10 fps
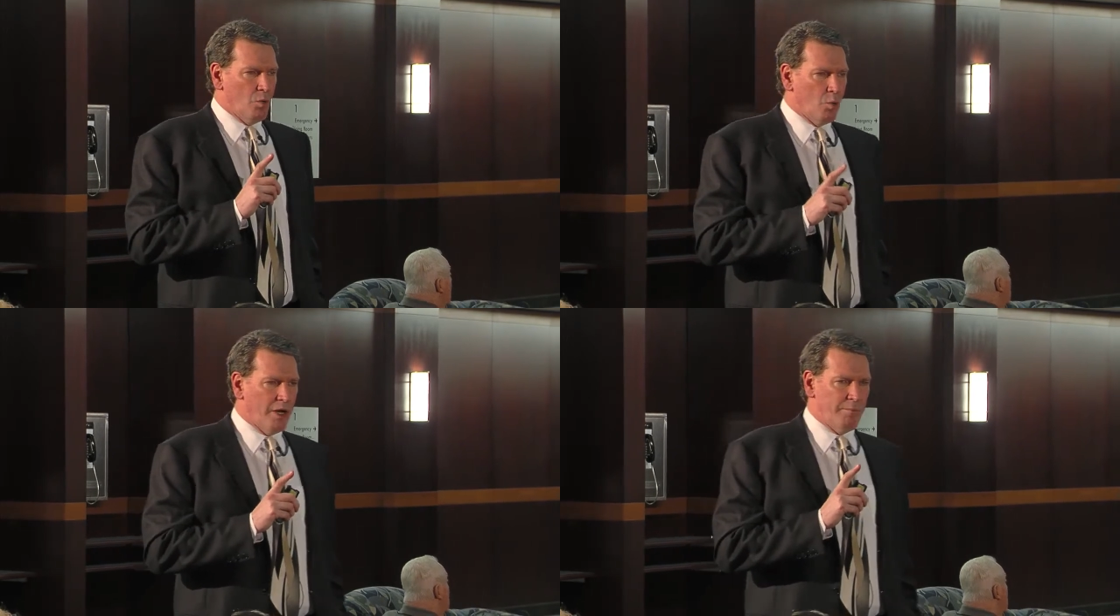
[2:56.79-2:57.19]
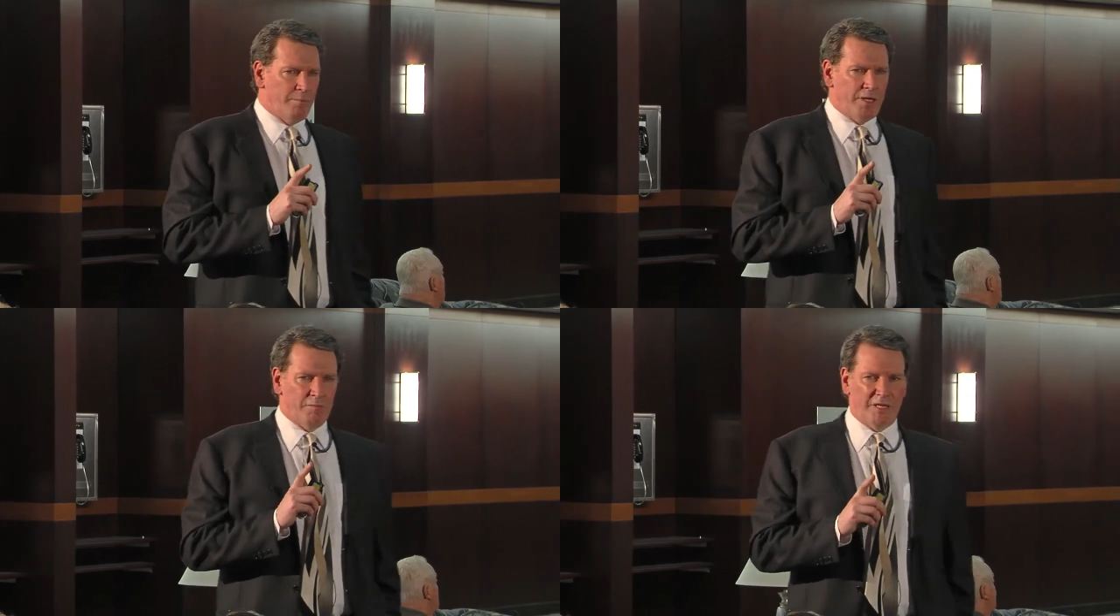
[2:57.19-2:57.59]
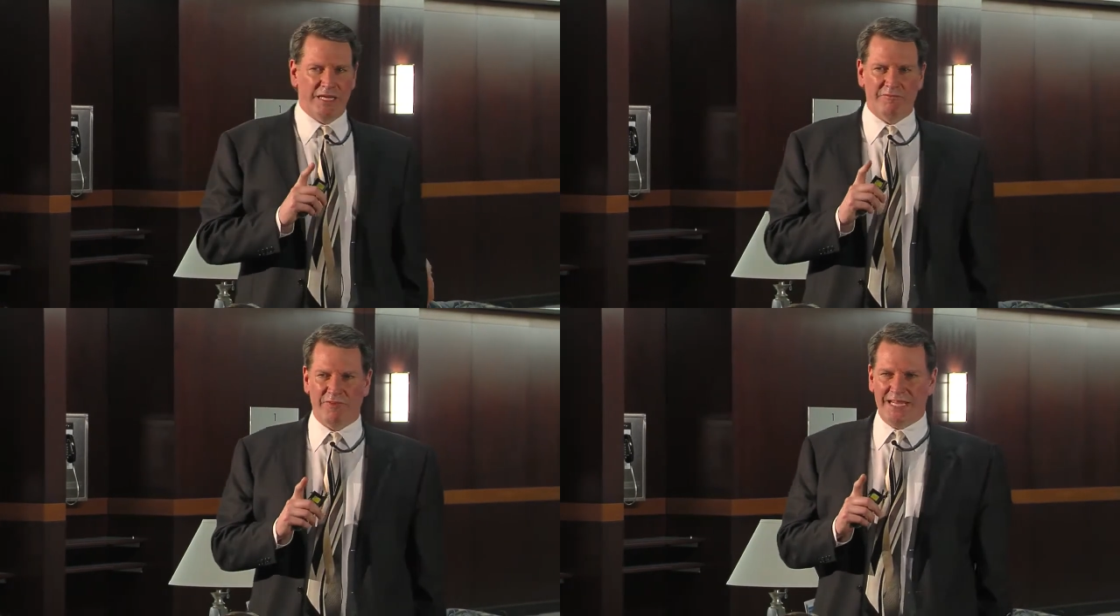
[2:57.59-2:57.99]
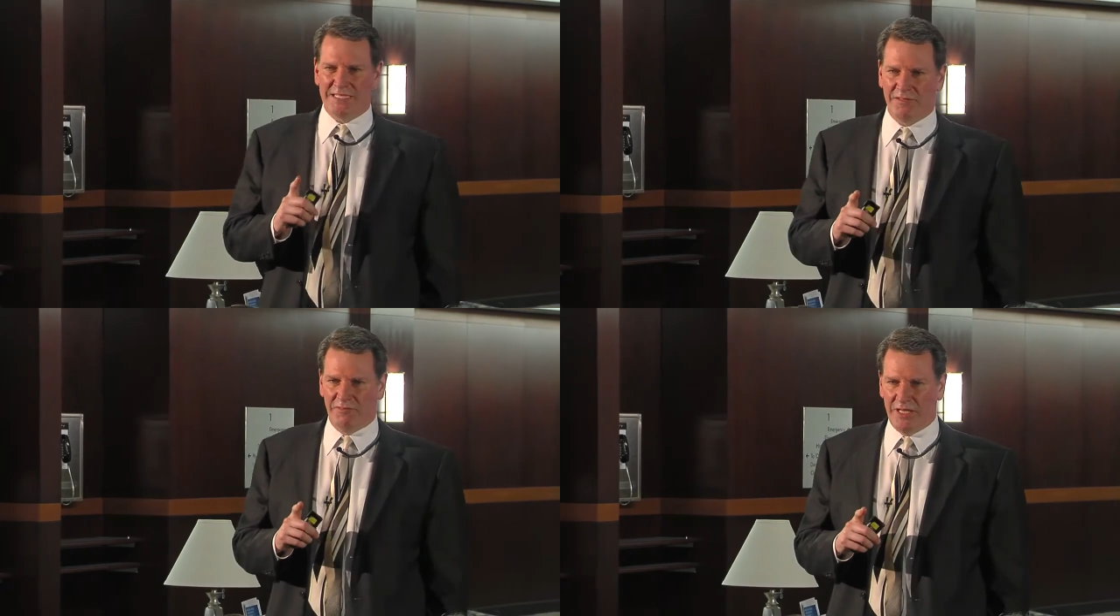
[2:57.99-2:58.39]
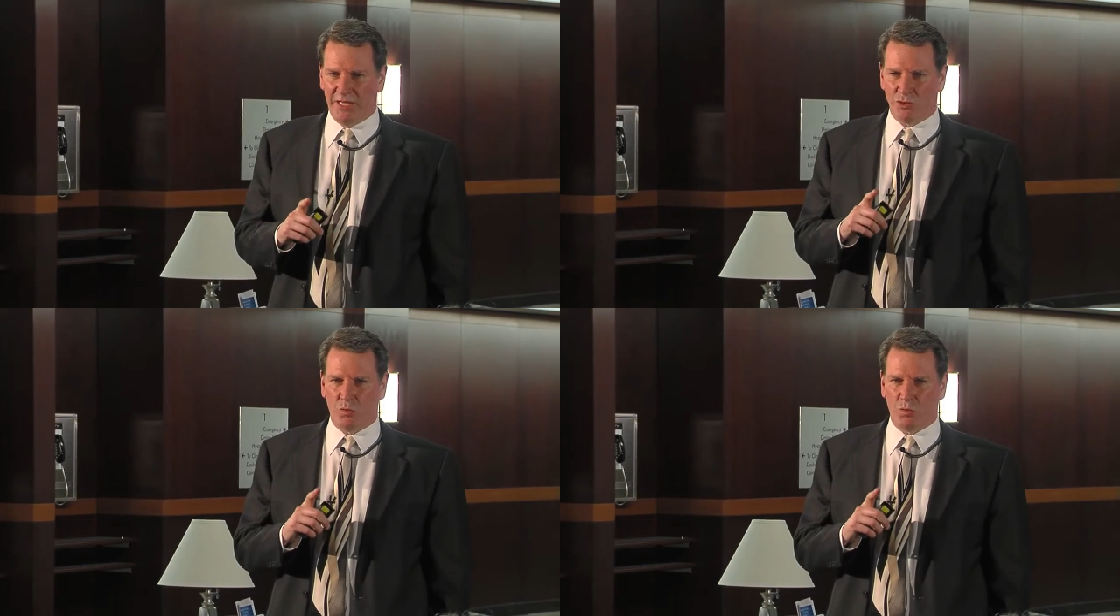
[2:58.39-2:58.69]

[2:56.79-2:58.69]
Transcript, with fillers: what minimally invasive is.